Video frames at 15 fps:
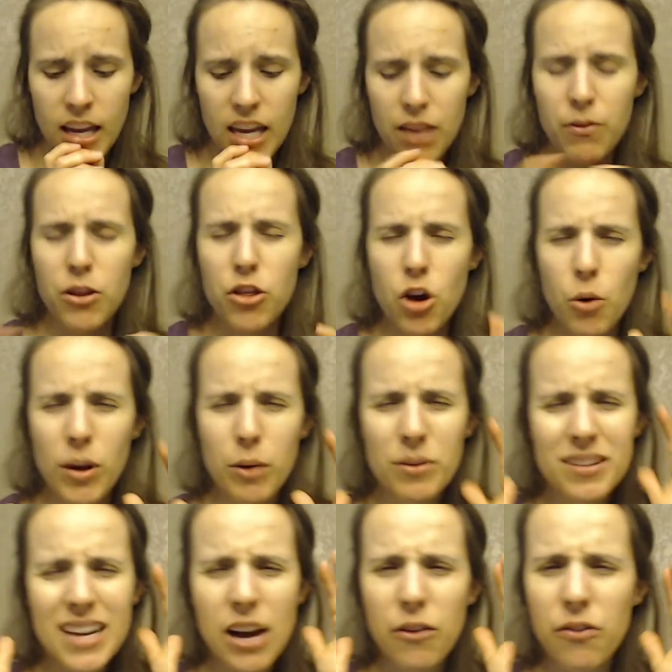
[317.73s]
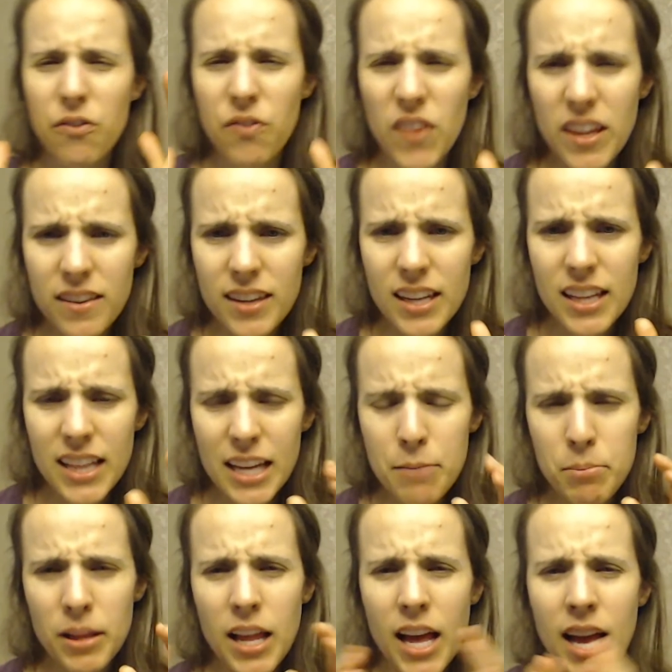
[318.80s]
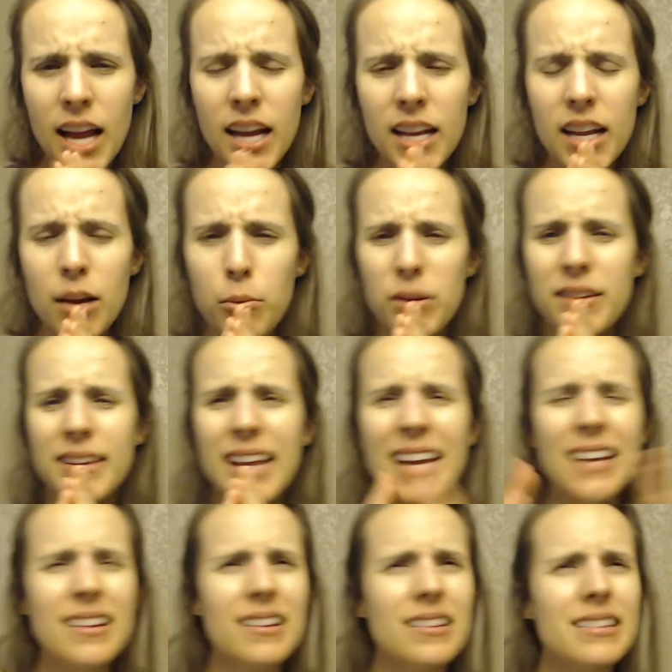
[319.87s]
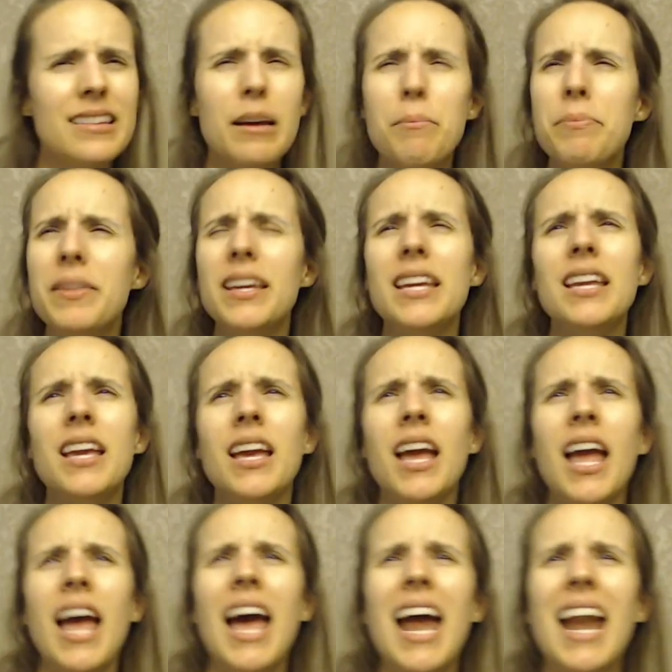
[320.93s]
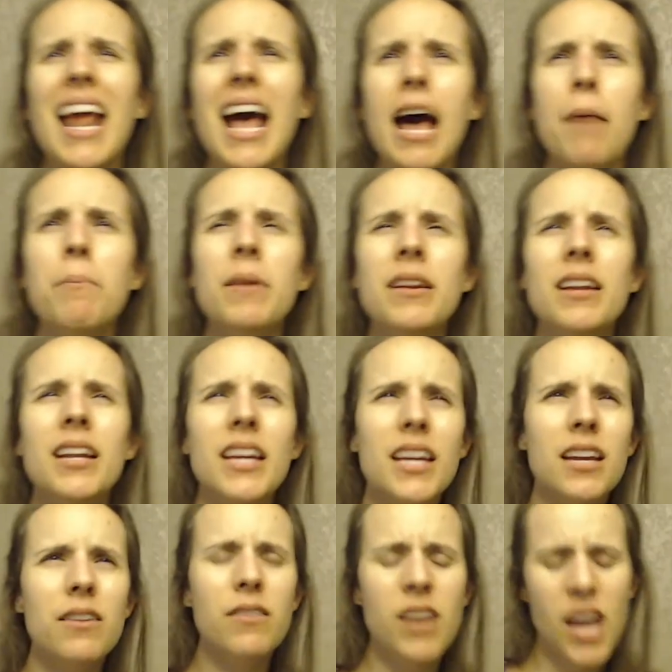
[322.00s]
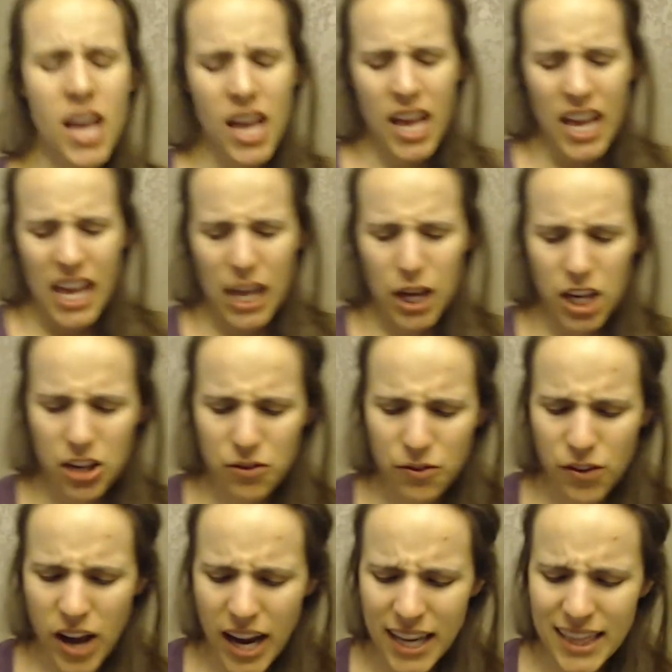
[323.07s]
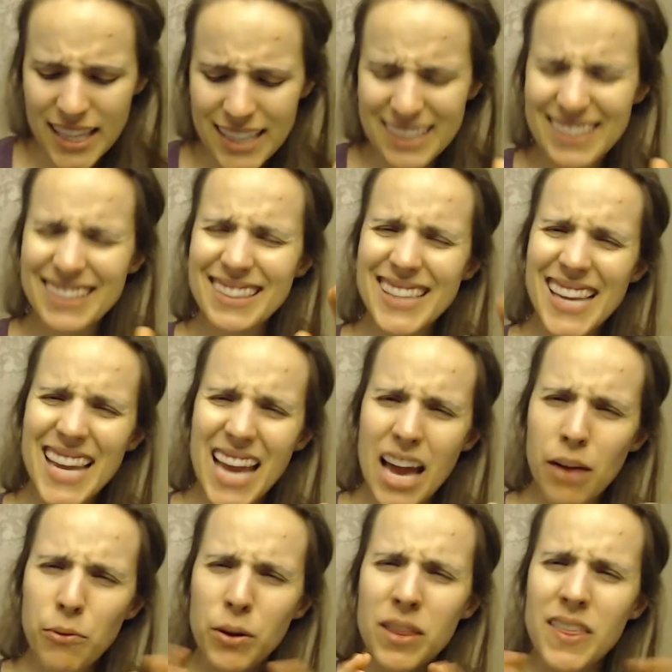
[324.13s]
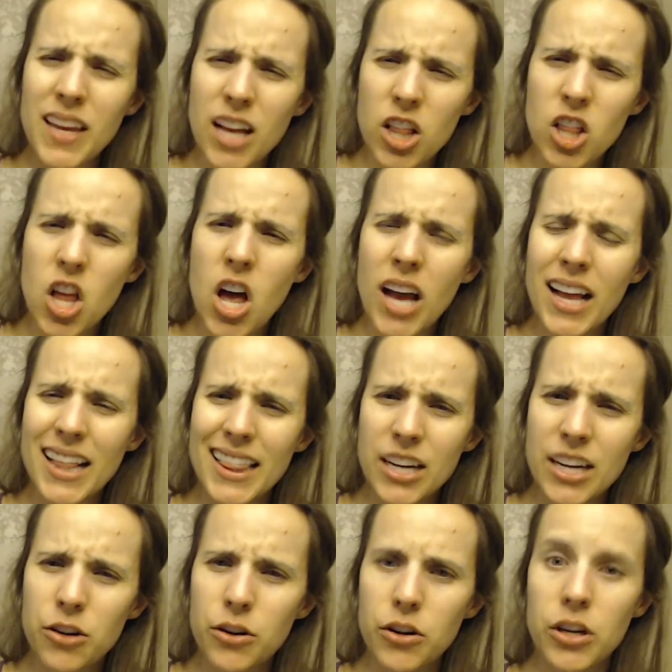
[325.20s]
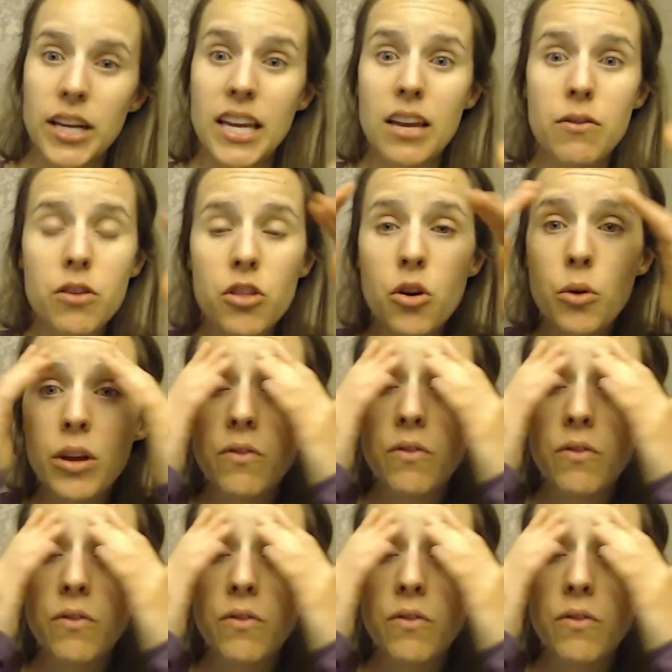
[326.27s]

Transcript: even though he was now physically blind, it was like something had happened and he could he could finally see everything a lot clearer, even though